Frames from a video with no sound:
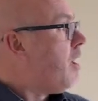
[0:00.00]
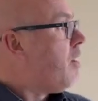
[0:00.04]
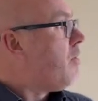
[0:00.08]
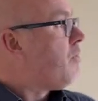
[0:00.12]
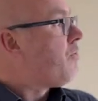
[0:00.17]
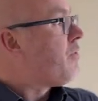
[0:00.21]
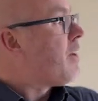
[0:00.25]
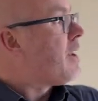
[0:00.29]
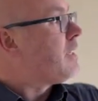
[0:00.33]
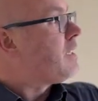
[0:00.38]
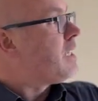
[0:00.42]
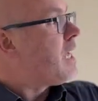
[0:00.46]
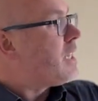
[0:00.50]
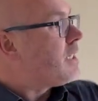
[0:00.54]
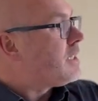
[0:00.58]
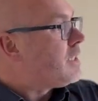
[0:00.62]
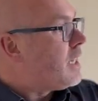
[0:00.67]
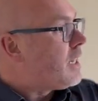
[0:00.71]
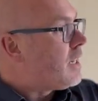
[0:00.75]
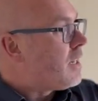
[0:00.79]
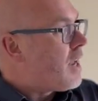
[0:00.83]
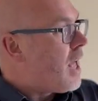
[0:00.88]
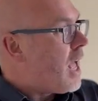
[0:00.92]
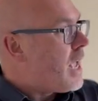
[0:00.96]

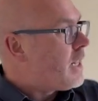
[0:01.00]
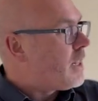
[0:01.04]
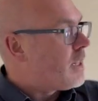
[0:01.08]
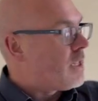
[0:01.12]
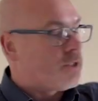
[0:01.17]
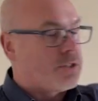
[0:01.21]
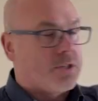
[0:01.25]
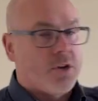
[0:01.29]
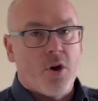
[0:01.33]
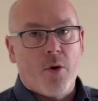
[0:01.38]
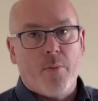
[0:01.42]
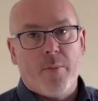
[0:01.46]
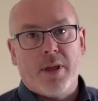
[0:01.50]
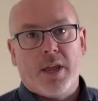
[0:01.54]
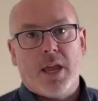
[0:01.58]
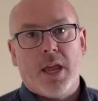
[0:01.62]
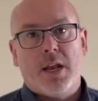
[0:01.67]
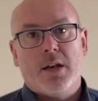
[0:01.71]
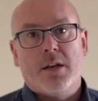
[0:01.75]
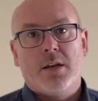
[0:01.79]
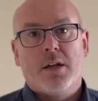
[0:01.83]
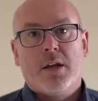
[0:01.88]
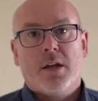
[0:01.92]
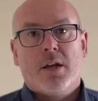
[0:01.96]
Fantastic light that's coming
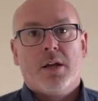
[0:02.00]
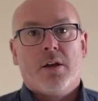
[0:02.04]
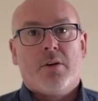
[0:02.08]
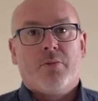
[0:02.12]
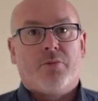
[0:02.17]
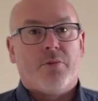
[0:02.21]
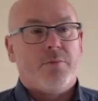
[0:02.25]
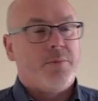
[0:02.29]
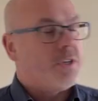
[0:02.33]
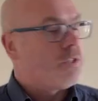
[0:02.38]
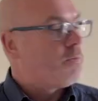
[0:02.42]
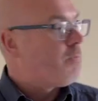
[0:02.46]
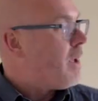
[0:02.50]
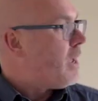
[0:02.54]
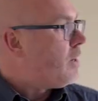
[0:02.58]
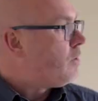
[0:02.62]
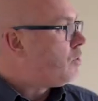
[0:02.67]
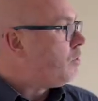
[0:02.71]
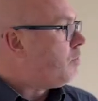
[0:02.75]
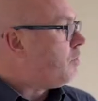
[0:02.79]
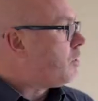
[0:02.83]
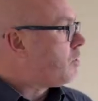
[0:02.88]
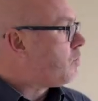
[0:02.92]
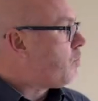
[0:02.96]
in from this
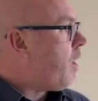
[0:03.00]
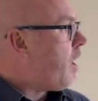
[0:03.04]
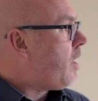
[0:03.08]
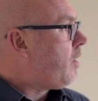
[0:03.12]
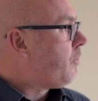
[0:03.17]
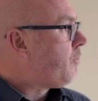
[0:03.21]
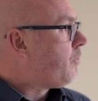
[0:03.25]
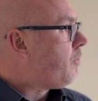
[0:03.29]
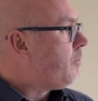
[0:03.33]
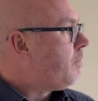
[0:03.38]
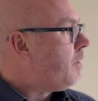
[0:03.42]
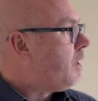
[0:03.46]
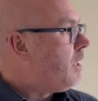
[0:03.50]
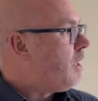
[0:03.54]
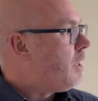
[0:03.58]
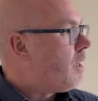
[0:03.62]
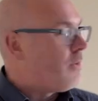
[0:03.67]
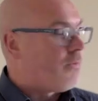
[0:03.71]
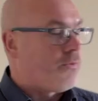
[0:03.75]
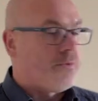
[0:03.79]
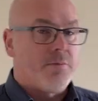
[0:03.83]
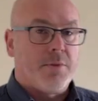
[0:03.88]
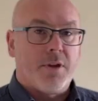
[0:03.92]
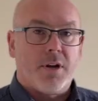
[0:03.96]
bedroom as well, from
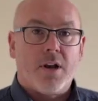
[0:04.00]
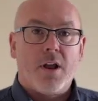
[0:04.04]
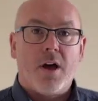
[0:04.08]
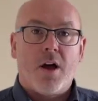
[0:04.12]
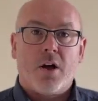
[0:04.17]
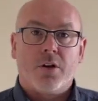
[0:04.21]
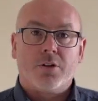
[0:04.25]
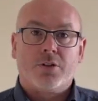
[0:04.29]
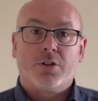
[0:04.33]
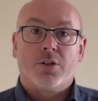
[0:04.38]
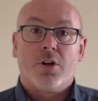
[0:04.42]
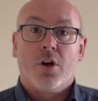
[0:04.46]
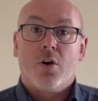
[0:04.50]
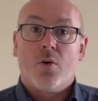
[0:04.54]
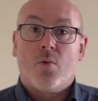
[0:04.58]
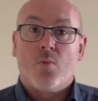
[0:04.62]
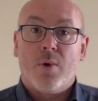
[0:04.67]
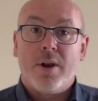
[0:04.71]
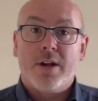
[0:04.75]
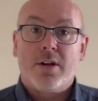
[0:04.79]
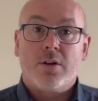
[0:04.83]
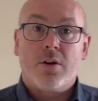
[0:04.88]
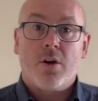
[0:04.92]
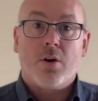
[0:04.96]
the large
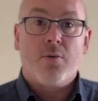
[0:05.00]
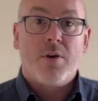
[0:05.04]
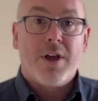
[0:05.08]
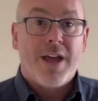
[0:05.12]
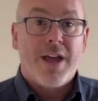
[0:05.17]
window,